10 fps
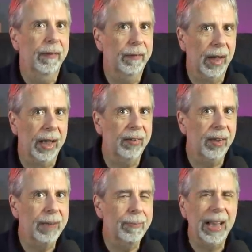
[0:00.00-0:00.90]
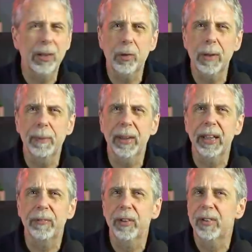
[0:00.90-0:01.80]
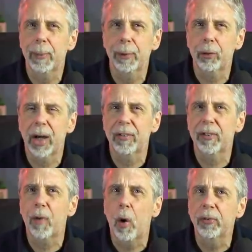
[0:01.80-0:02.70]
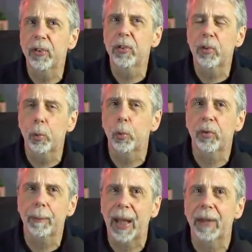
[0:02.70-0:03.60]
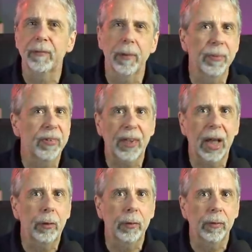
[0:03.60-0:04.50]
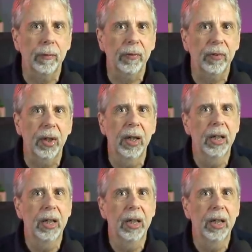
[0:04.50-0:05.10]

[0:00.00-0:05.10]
That is a mainstream belief that Democrats have often talked about themselves.